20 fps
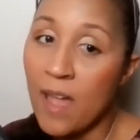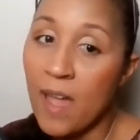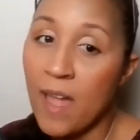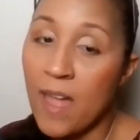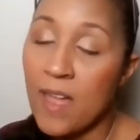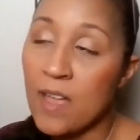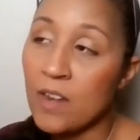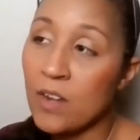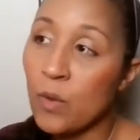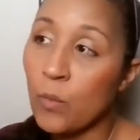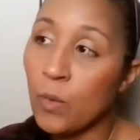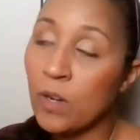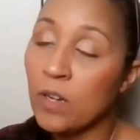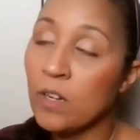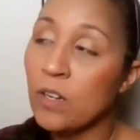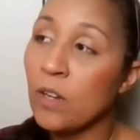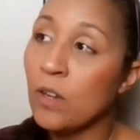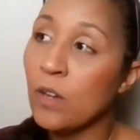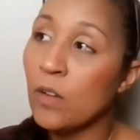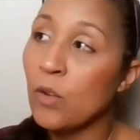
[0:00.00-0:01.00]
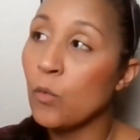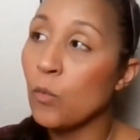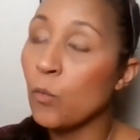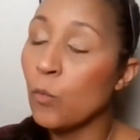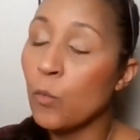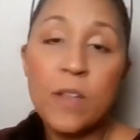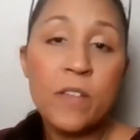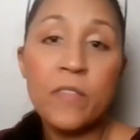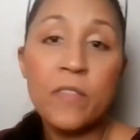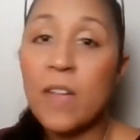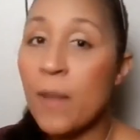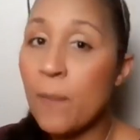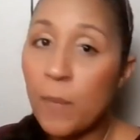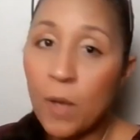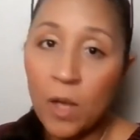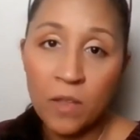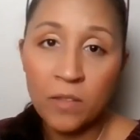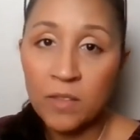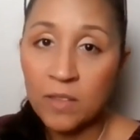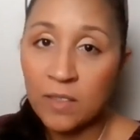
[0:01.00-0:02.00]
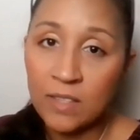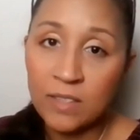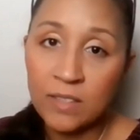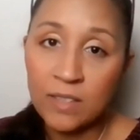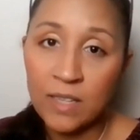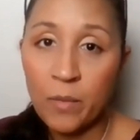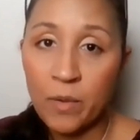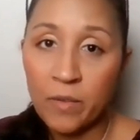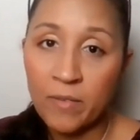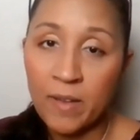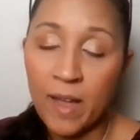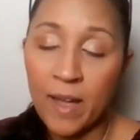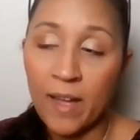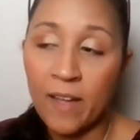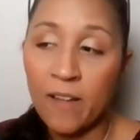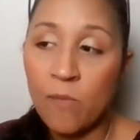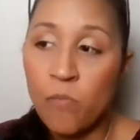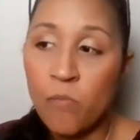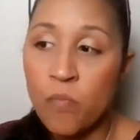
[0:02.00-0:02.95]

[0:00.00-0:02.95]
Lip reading: And we're gonna revamp all the things that we've got,